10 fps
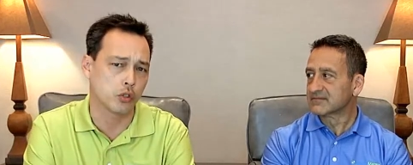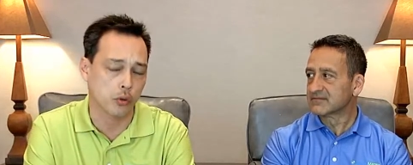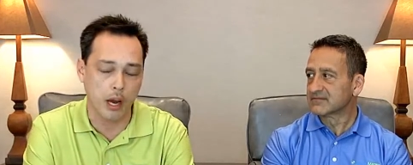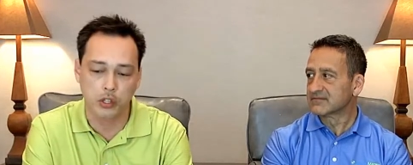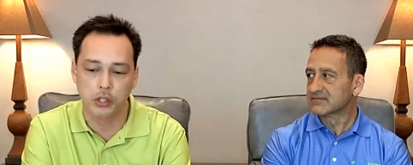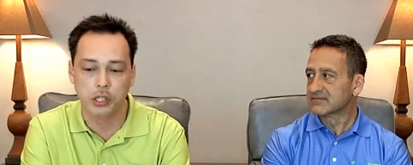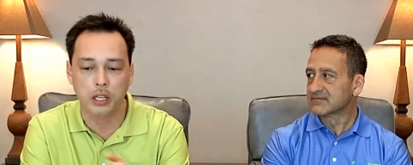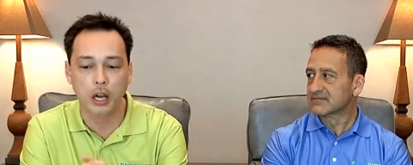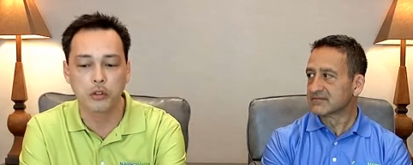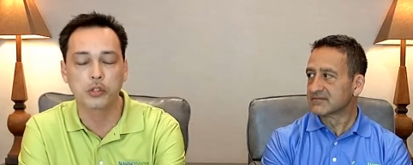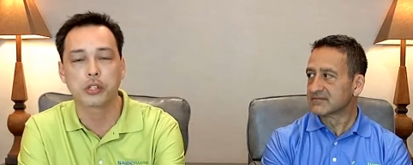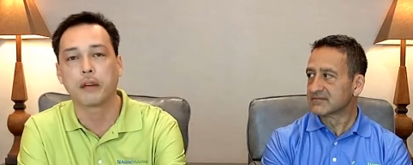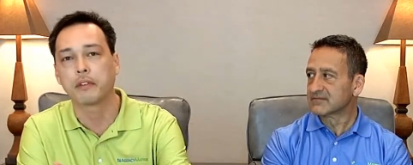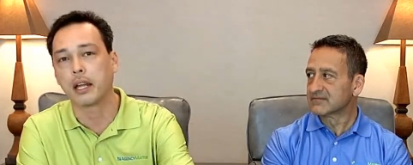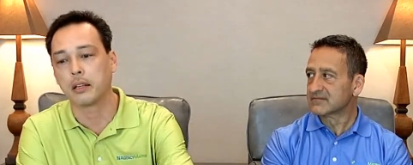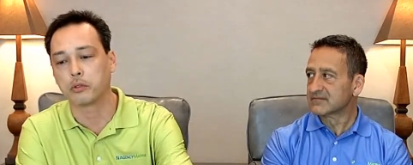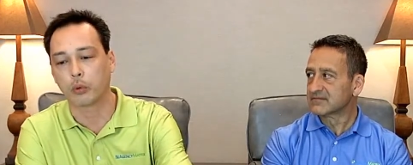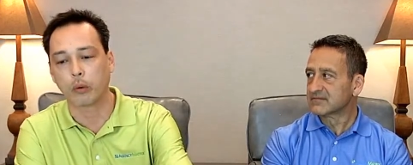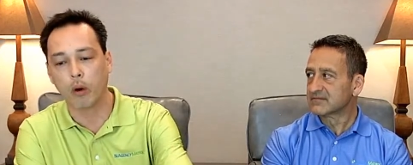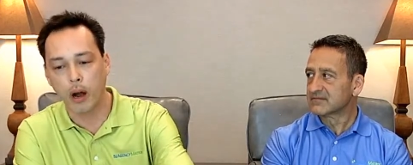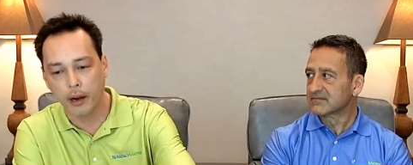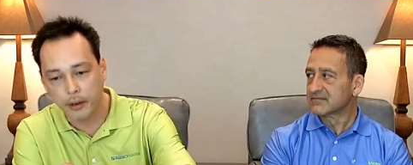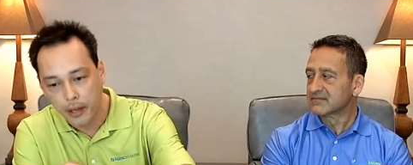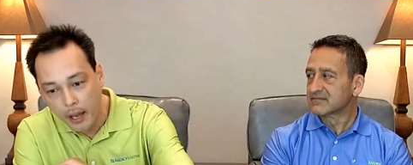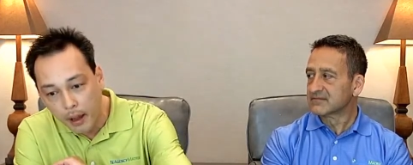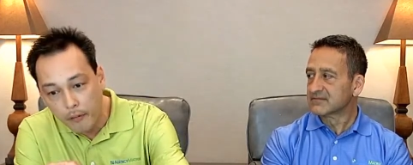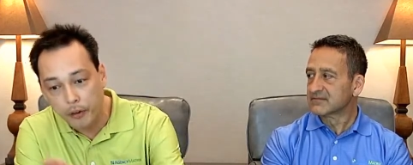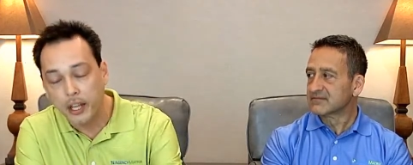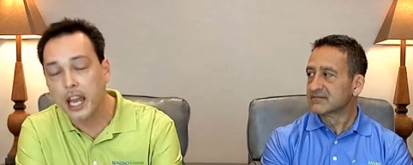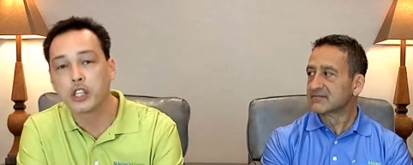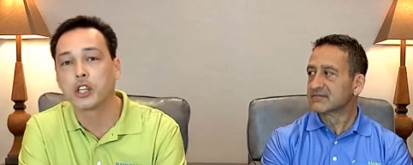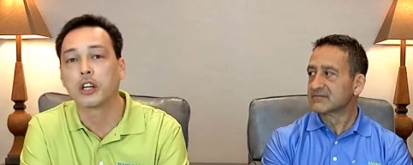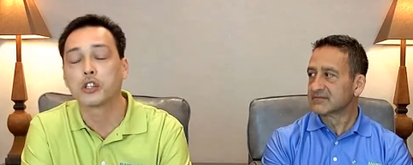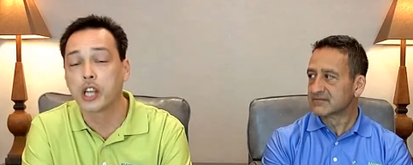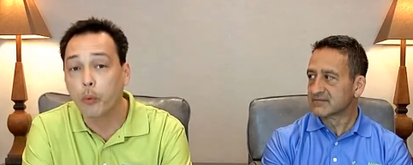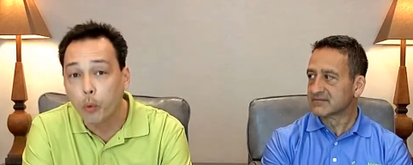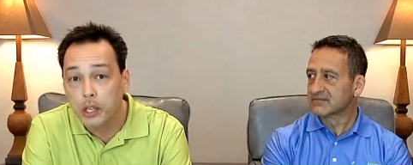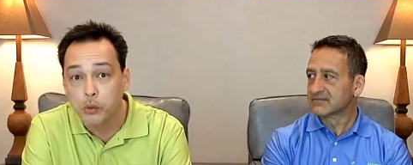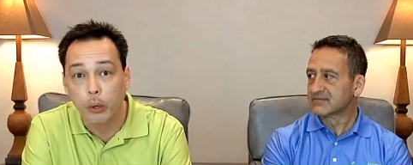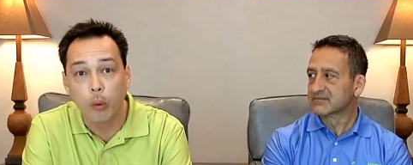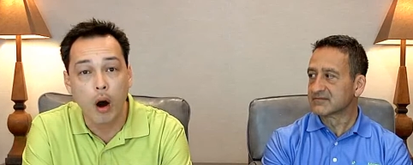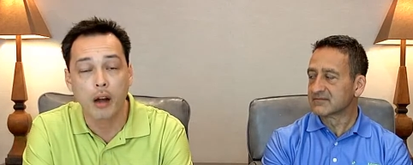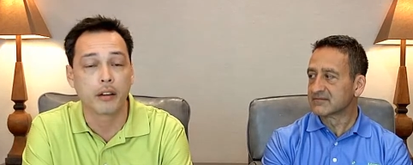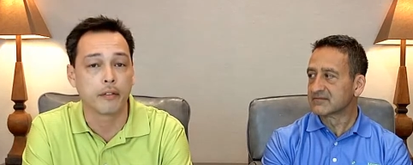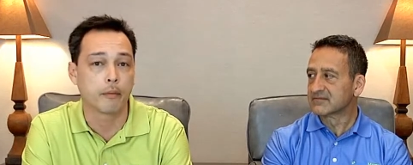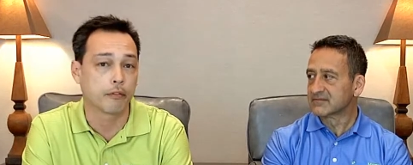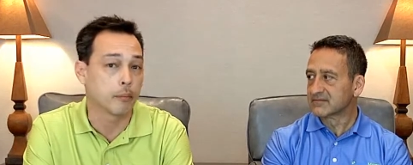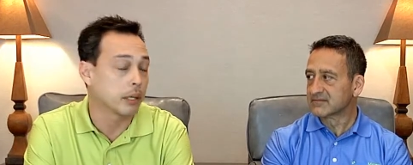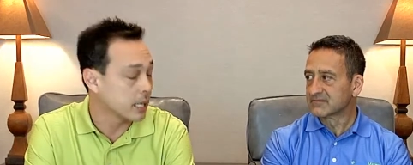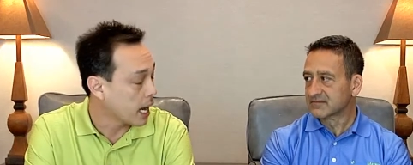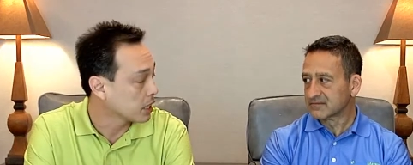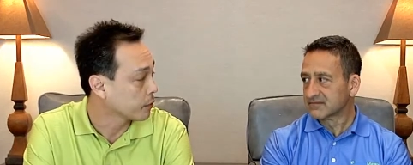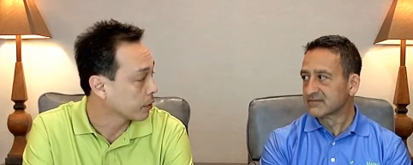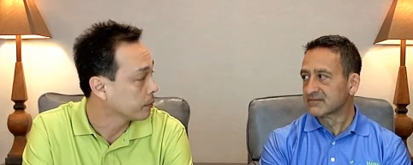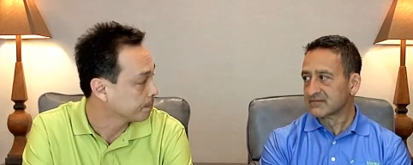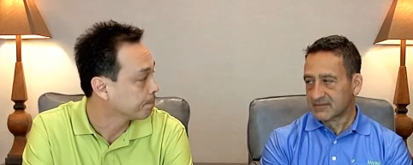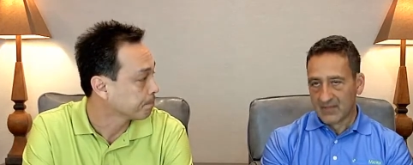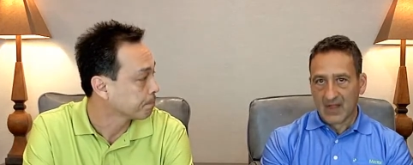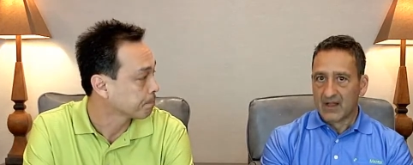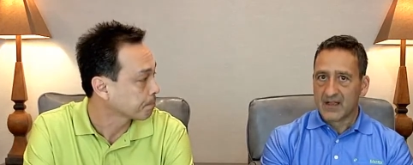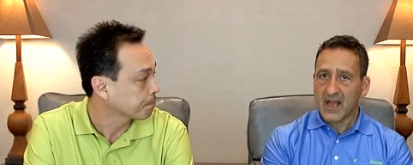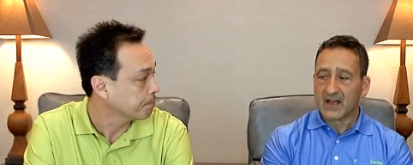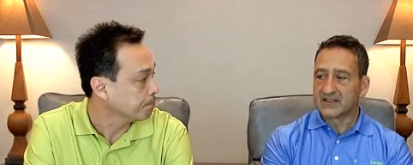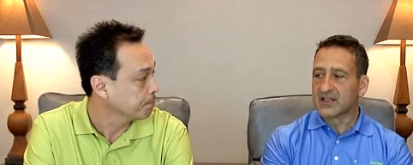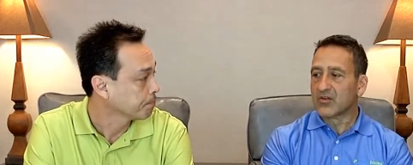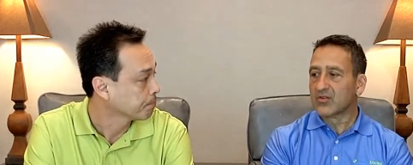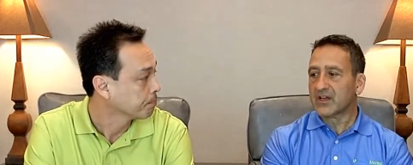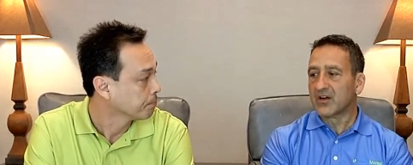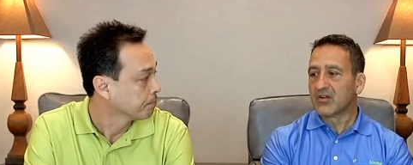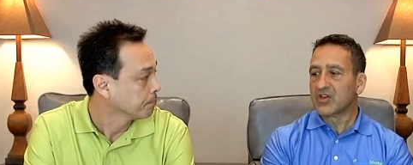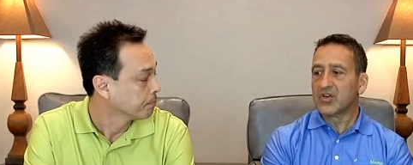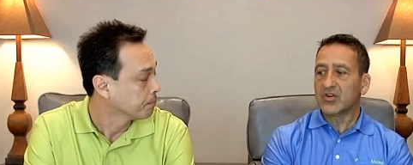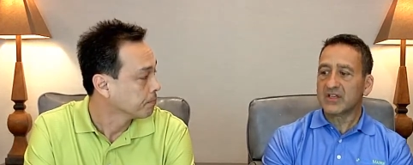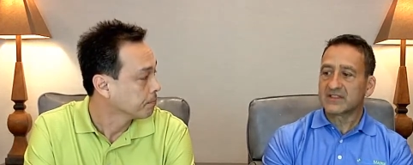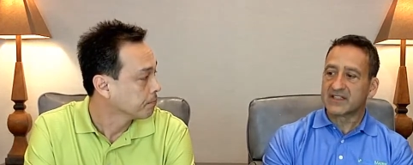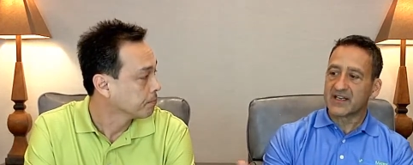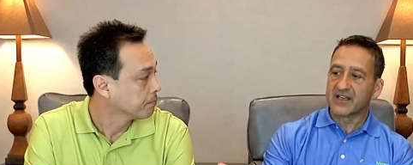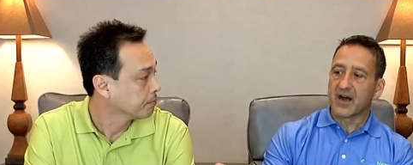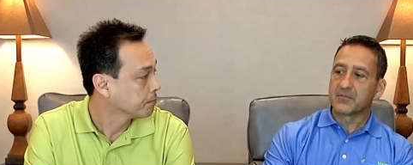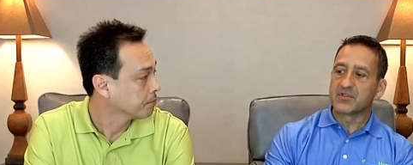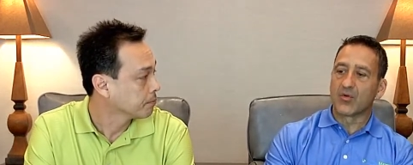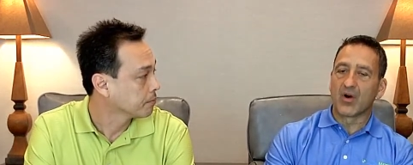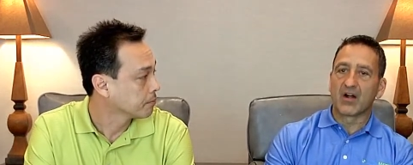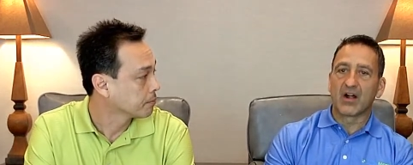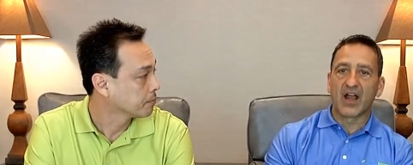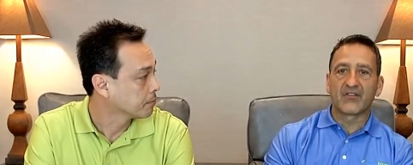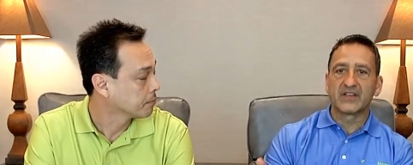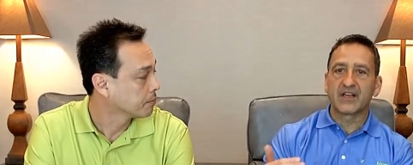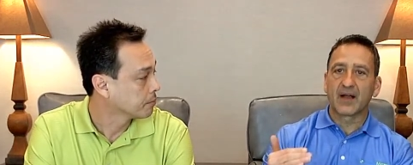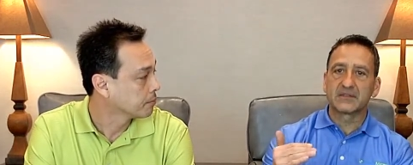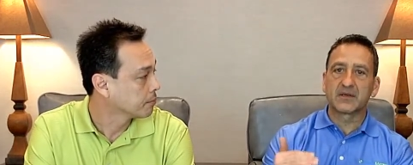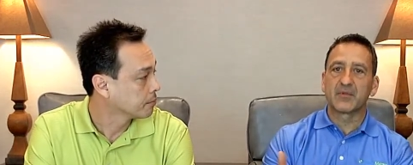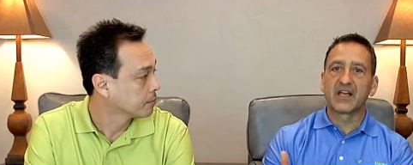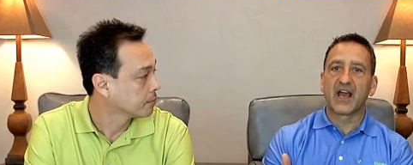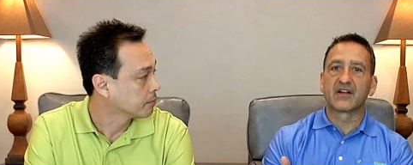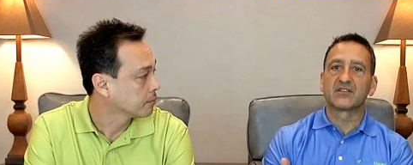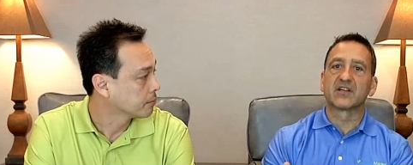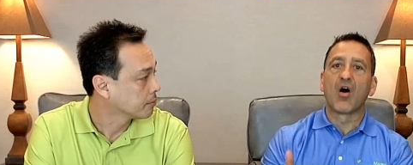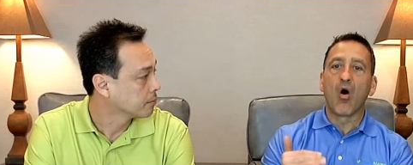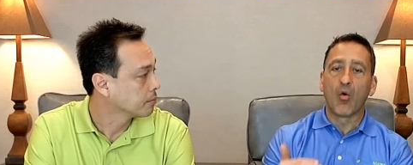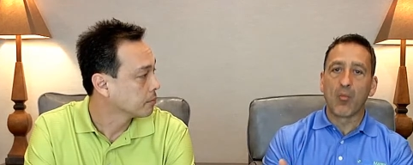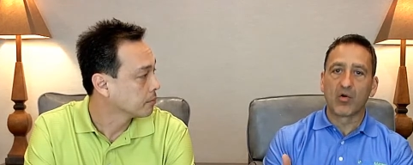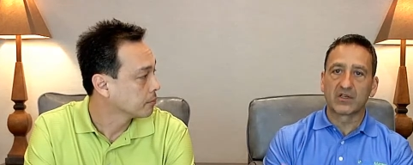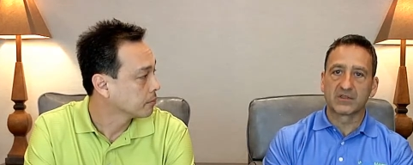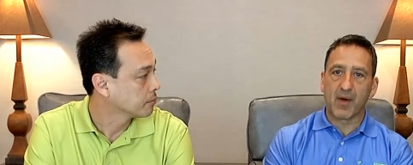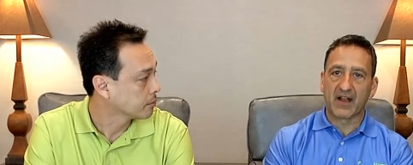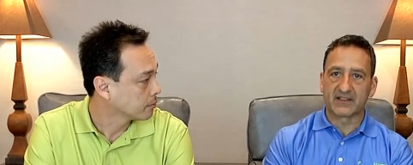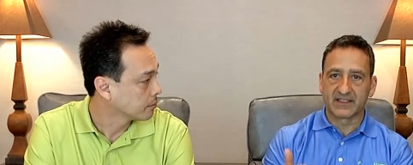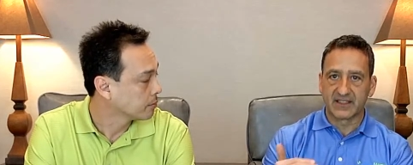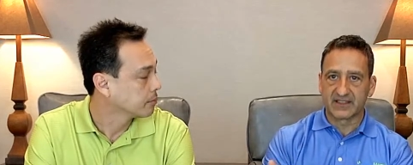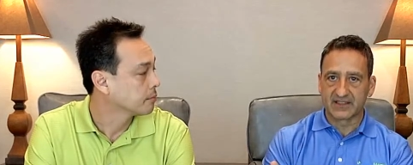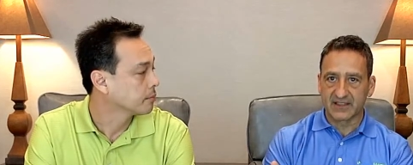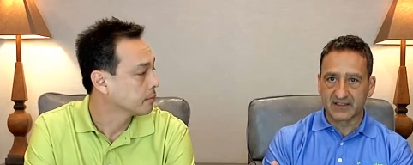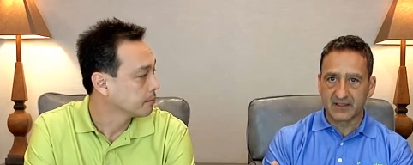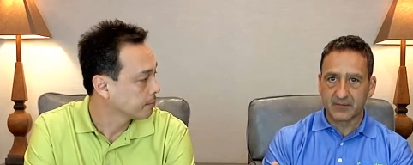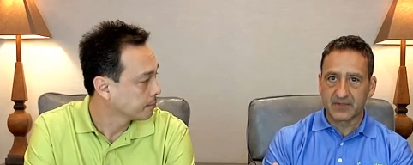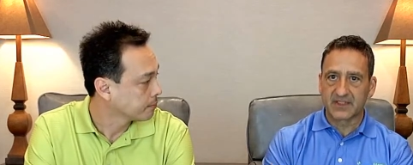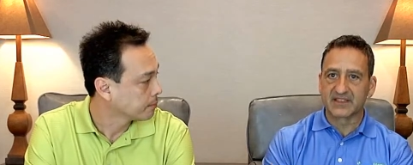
Speaker 1: directions, and other stuff that is required for the agent to understand what is required of them from the task flow.
Speaker 2: Yeah, so you know you can set it up to where every time somebody enters a homeowner's policy in the system, the